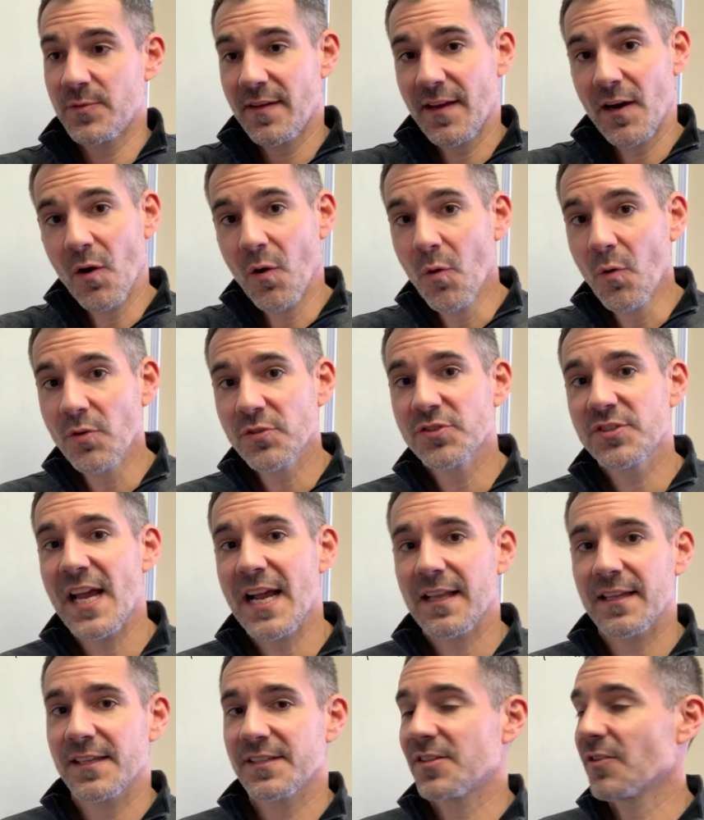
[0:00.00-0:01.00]
We got a whole
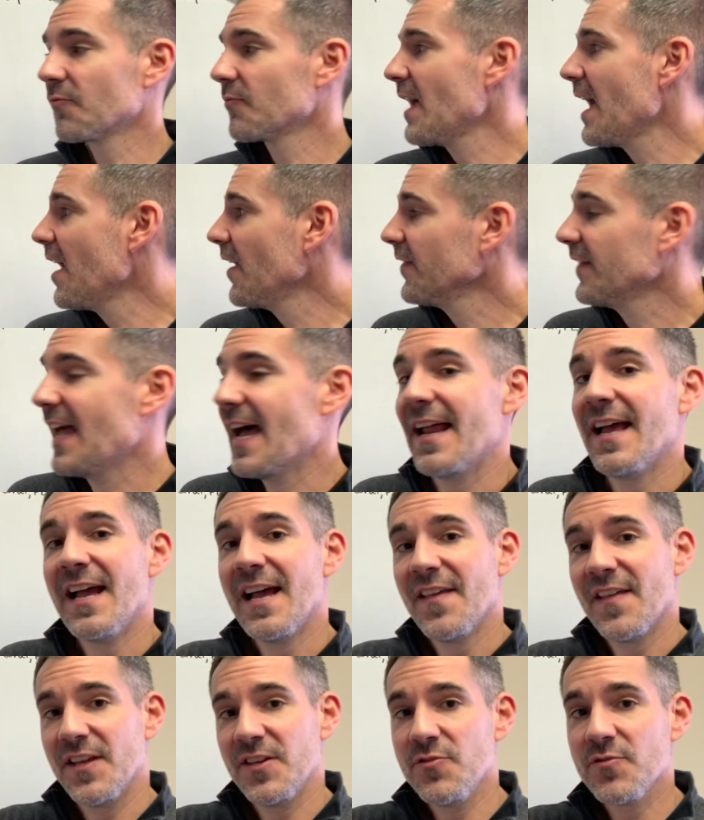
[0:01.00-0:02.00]
checklist around that
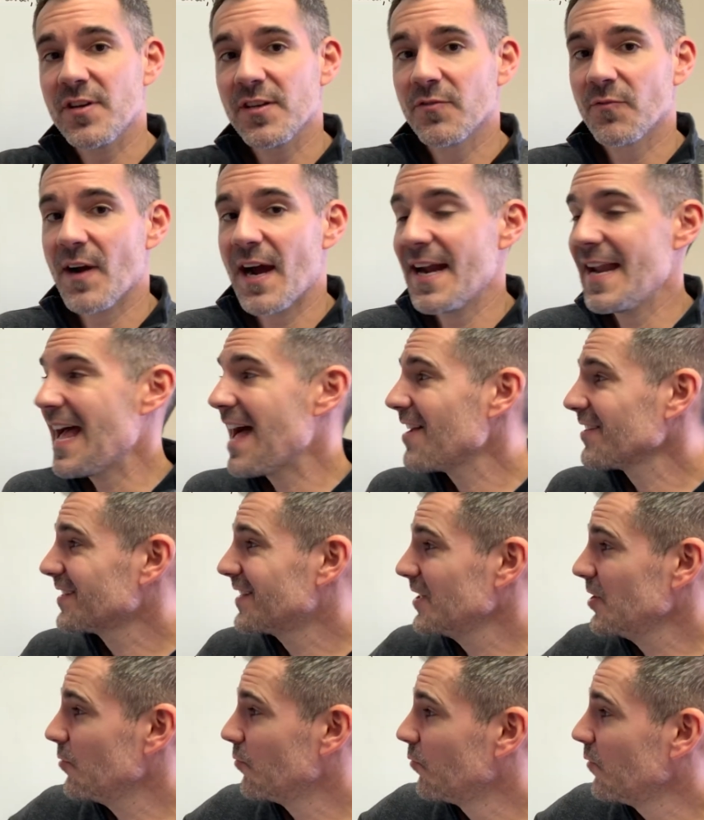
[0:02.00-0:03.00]
you can write out so
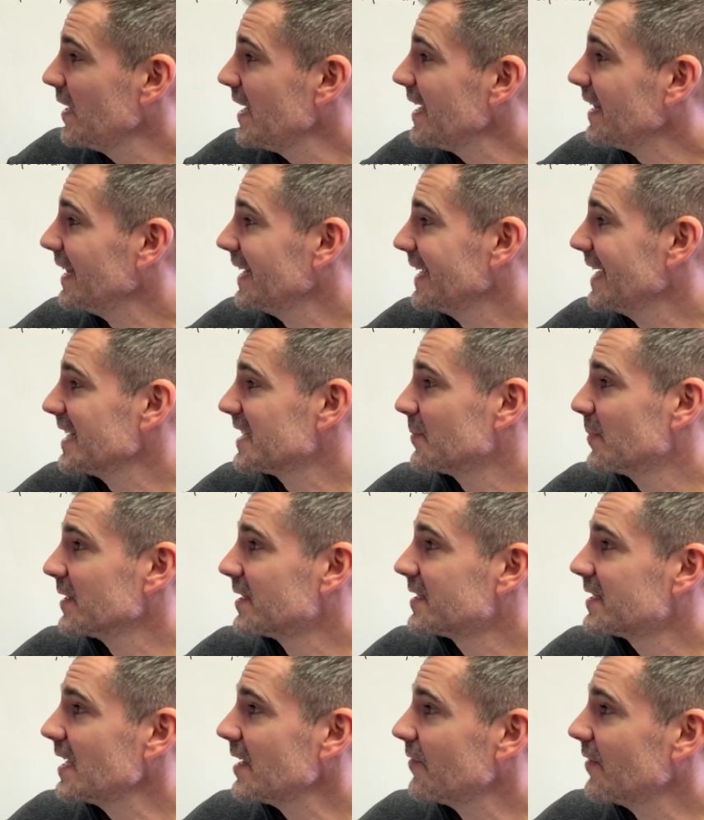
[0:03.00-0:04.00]
that you really get
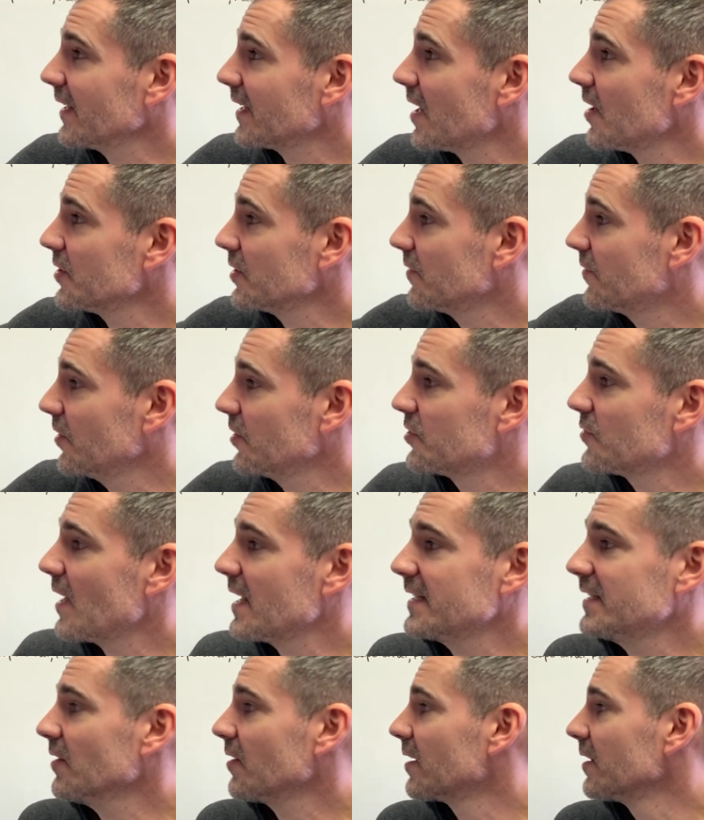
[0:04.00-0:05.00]
specific on your future
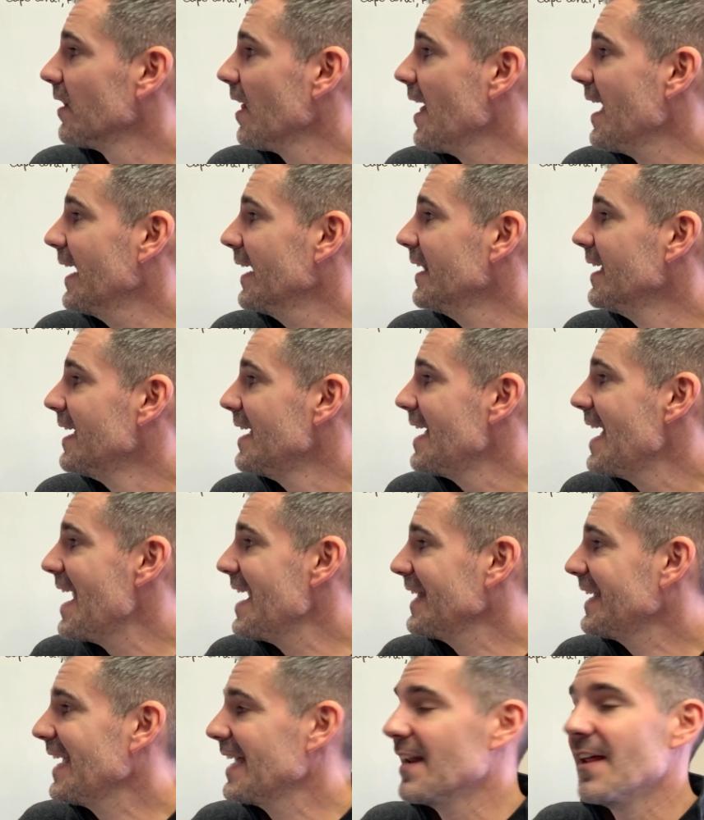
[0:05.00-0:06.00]
ideal client. And
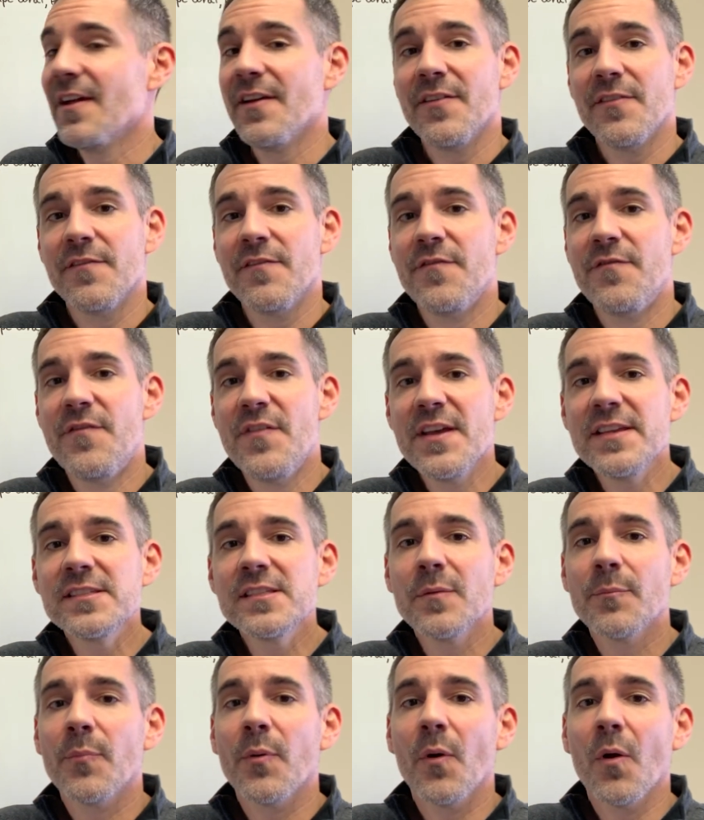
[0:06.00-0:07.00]
again,
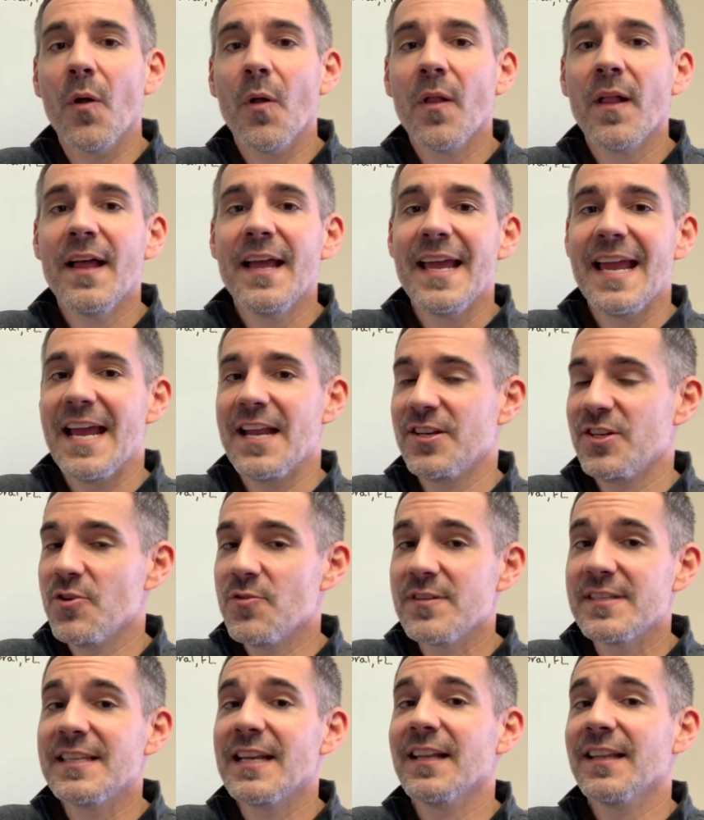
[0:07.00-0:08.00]
visible and
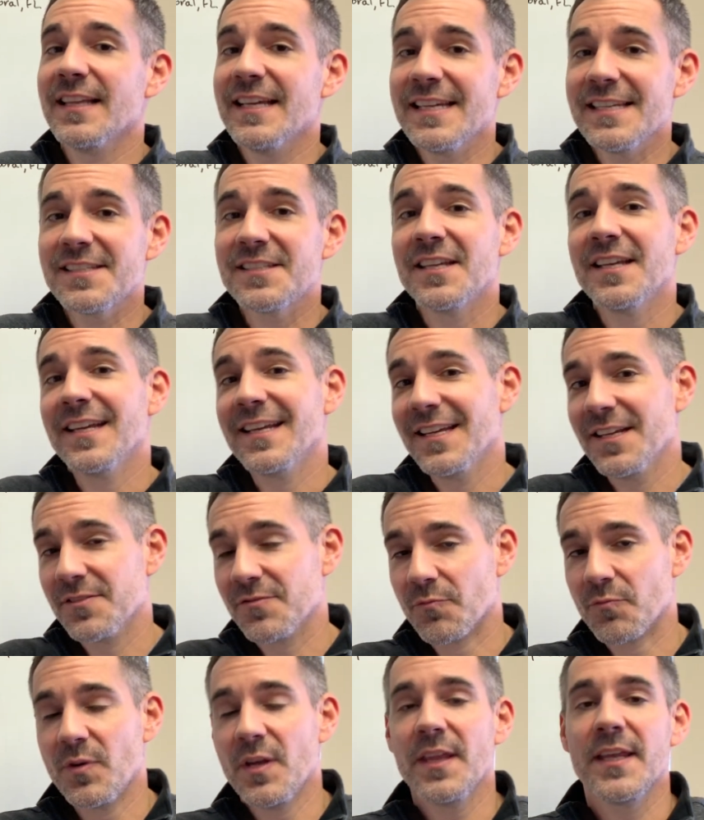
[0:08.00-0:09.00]
using a list is
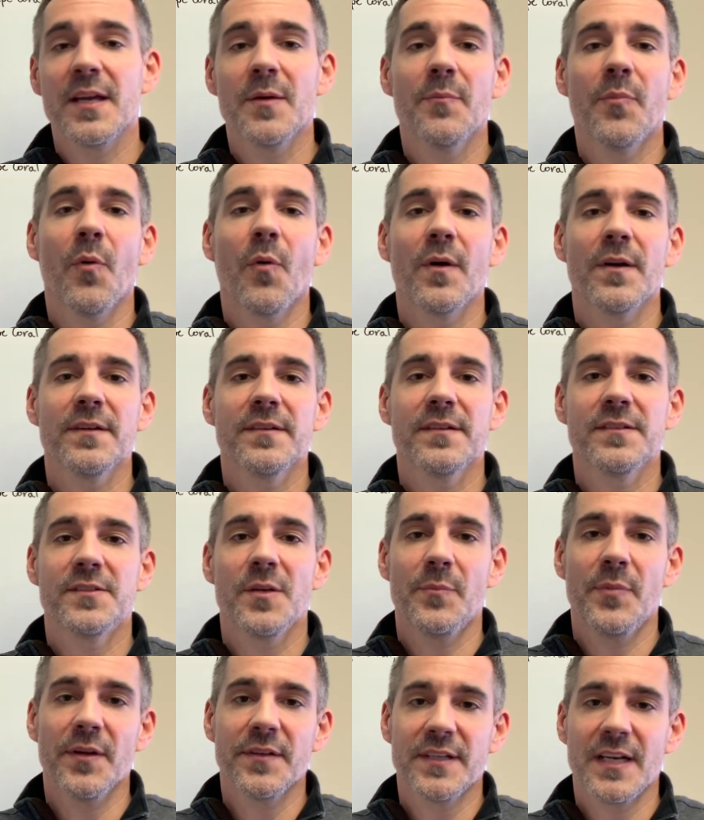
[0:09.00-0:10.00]
really important to
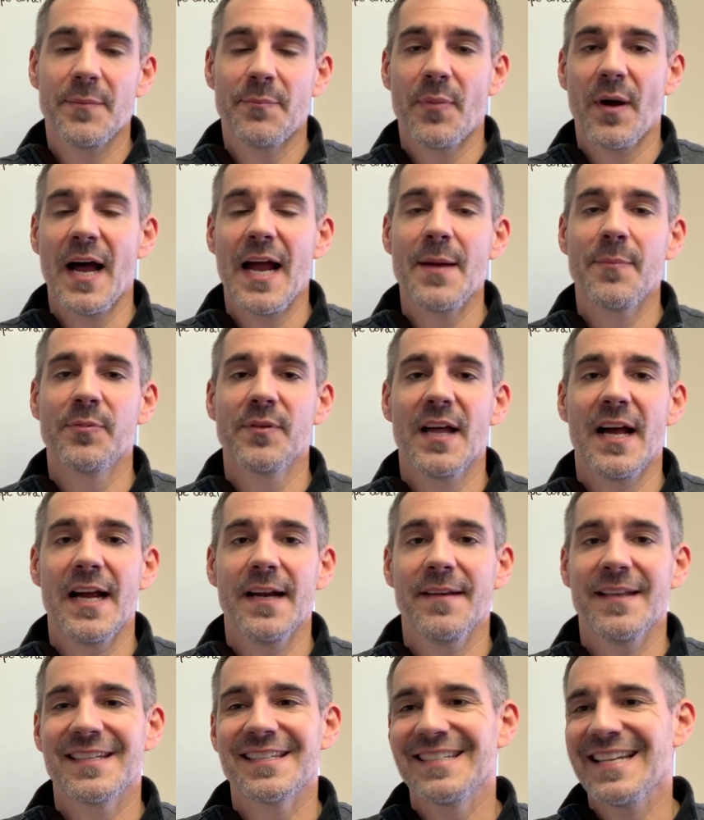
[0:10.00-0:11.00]
building a pipeline
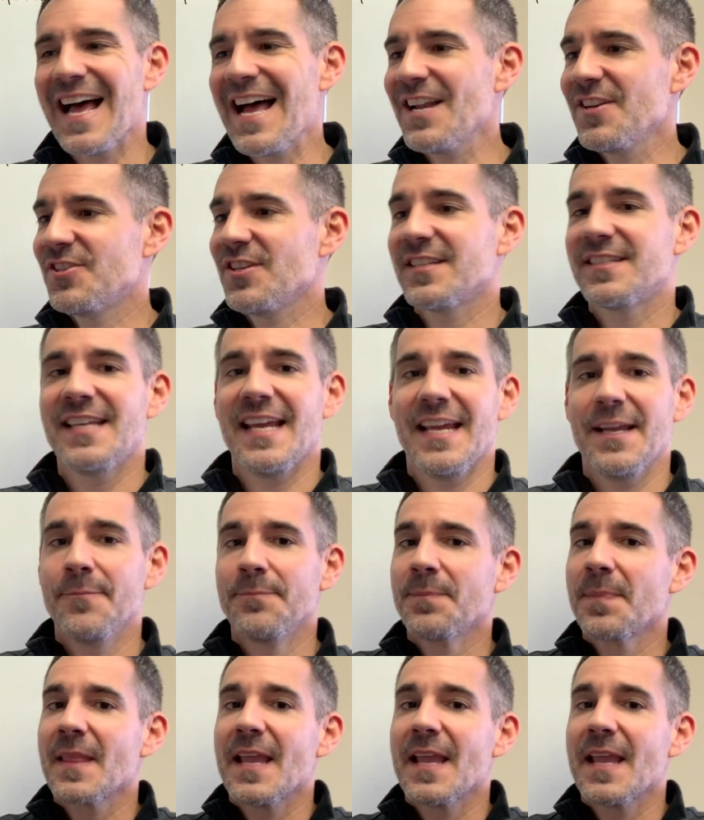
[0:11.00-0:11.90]
that's not just a